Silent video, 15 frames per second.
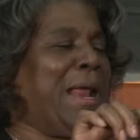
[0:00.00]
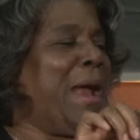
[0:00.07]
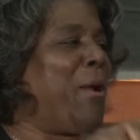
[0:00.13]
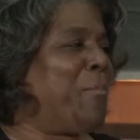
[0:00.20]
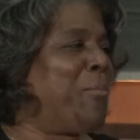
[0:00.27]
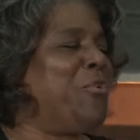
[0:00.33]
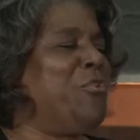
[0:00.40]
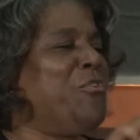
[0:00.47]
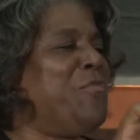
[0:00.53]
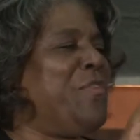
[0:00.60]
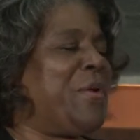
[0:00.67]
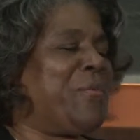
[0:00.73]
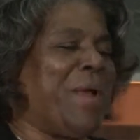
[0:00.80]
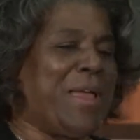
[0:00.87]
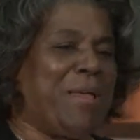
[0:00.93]
I approve
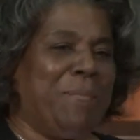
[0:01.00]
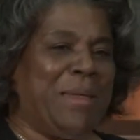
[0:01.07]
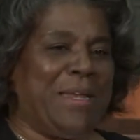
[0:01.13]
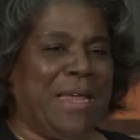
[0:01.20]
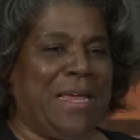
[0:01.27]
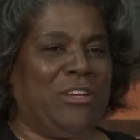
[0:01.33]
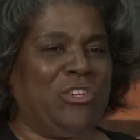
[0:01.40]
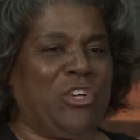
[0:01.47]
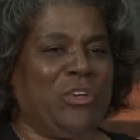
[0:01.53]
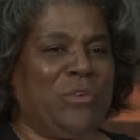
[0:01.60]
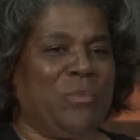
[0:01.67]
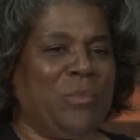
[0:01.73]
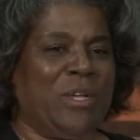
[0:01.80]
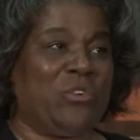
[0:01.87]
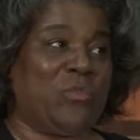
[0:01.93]
their
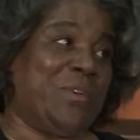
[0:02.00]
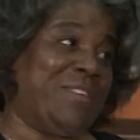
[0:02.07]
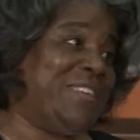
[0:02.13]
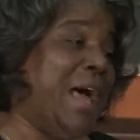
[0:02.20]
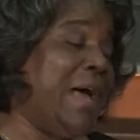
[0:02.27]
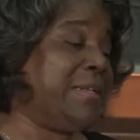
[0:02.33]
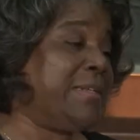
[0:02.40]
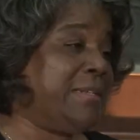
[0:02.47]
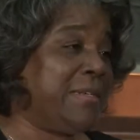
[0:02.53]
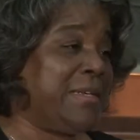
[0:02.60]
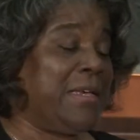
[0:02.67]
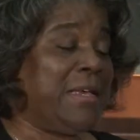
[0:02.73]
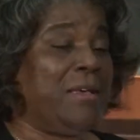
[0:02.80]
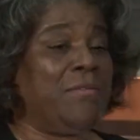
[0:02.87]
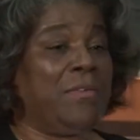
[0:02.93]
recommendation, which was not to
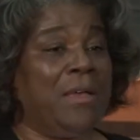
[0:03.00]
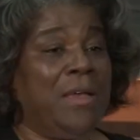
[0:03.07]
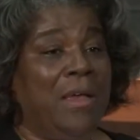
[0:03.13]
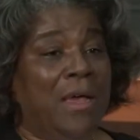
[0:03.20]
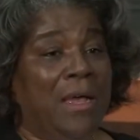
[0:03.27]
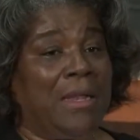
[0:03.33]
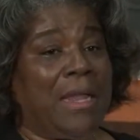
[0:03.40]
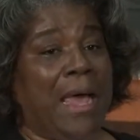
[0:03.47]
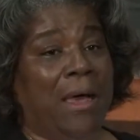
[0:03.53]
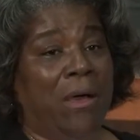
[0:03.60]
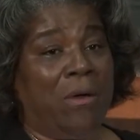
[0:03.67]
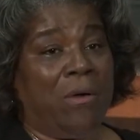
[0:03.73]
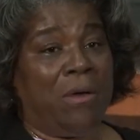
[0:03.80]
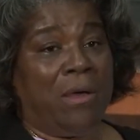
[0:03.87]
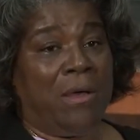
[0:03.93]
give,
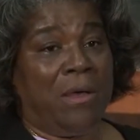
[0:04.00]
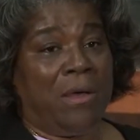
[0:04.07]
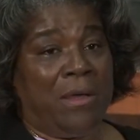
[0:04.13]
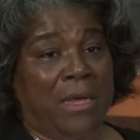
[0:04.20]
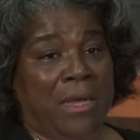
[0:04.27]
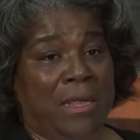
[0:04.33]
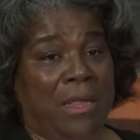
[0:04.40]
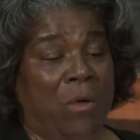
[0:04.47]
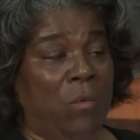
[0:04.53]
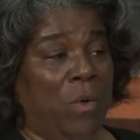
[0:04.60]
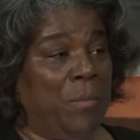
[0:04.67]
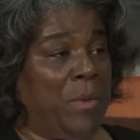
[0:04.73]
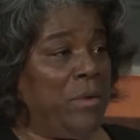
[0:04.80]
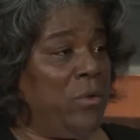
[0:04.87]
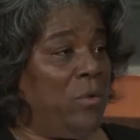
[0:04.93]
allow a, a young
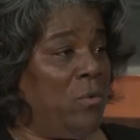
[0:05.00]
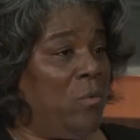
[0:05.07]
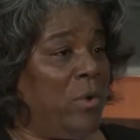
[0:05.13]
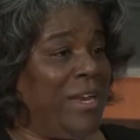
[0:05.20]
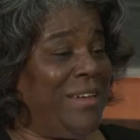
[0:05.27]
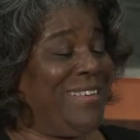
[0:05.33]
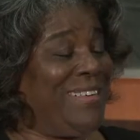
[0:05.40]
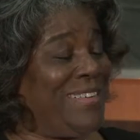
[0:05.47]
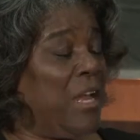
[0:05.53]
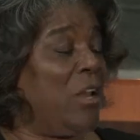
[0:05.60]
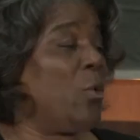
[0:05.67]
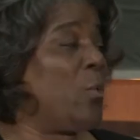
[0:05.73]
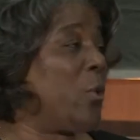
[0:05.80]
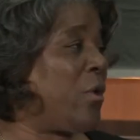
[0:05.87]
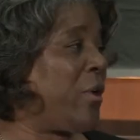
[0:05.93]
woman who wanted to
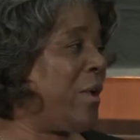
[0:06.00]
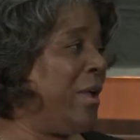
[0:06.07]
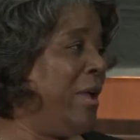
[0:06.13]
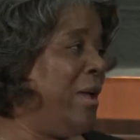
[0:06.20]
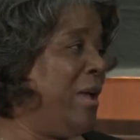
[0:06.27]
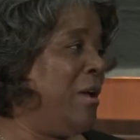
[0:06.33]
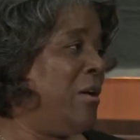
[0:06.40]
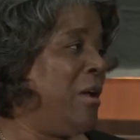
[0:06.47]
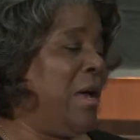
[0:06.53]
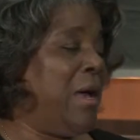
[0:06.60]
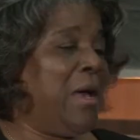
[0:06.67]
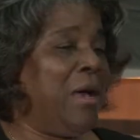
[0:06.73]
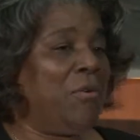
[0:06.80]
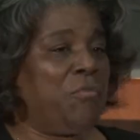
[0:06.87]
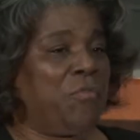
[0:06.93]
telework
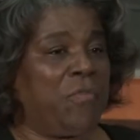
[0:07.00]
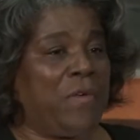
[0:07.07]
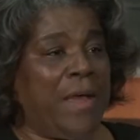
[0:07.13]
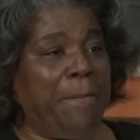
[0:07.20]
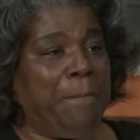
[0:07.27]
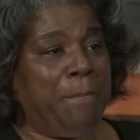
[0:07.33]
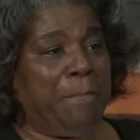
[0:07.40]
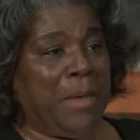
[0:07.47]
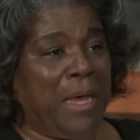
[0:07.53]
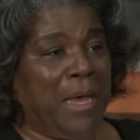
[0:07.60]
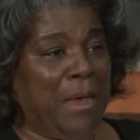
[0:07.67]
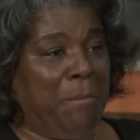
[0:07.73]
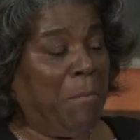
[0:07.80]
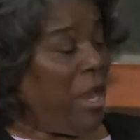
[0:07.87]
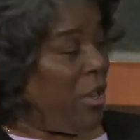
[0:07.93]
uh, from
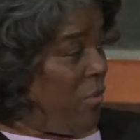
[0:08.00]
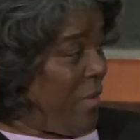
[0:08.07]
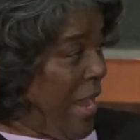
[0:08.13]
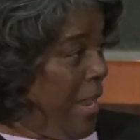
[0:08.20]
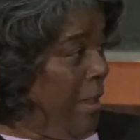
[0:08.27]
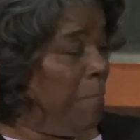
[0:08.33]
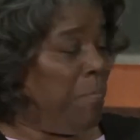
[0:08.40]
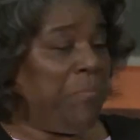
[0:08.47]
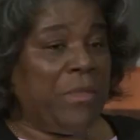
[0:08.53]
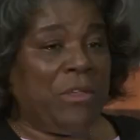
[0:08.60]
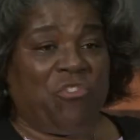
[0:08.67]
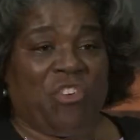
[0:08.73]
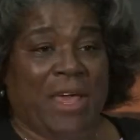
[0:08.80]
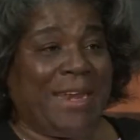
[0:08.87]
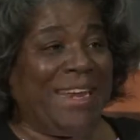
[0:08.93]
uh, Monterey
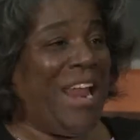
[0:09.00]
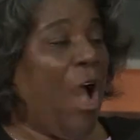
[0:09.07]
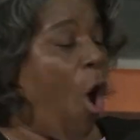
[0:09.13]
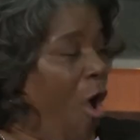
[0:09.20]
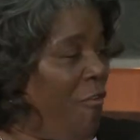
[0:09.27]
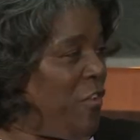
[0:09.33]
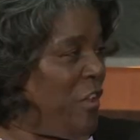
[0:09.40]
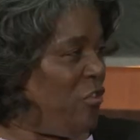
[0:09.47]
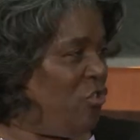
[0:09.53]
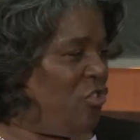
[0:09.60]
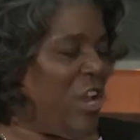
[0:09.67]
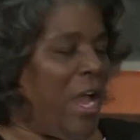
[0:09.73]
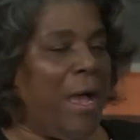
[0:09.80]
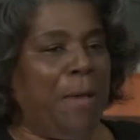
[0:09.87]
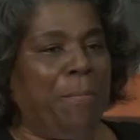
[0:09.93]
she had an office
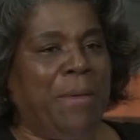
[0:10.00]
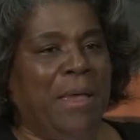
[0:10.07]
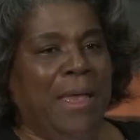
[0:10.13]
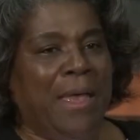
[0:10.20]
job.